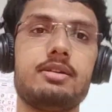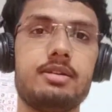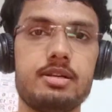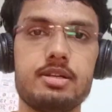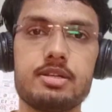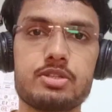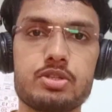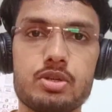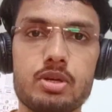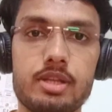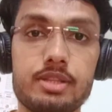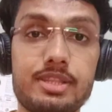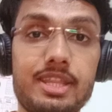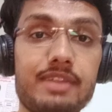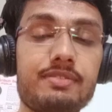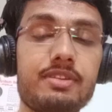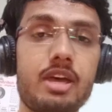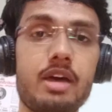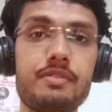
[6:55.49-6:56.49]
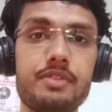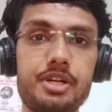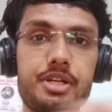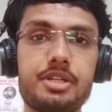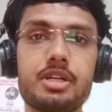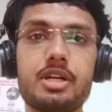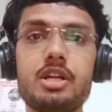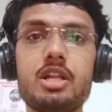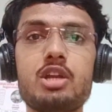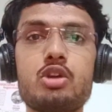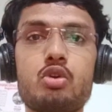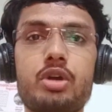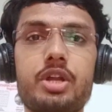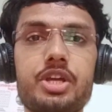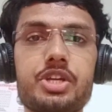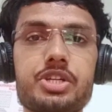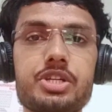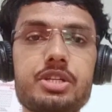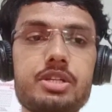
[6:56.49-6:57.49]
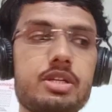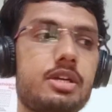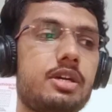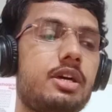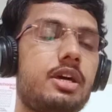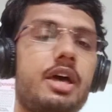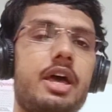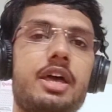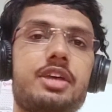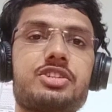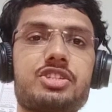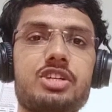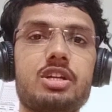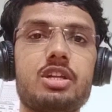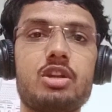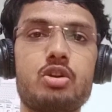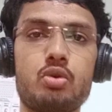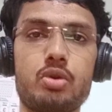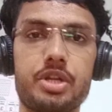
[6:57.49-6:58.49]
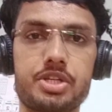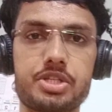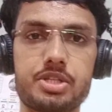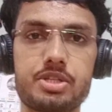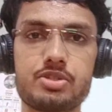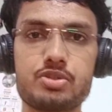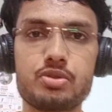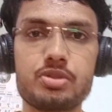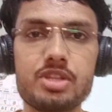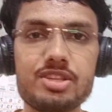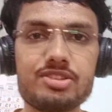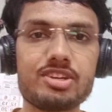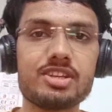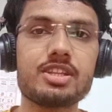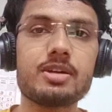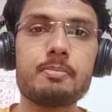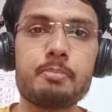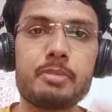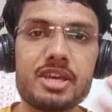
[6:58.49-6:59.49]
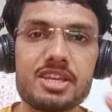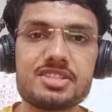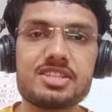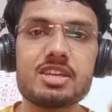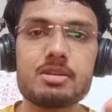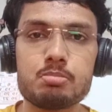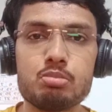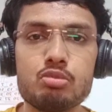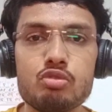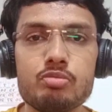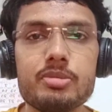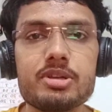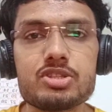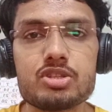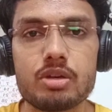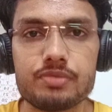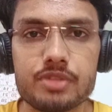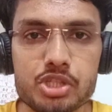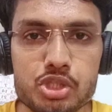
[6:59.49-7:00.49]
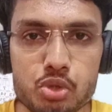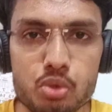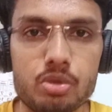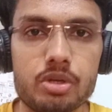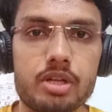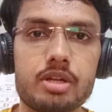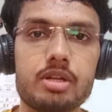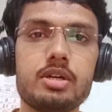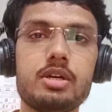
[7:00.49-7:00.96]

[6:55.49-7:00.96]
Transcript: So then we have internal rotation, external rotation. So these are the basic movements of the shoulder: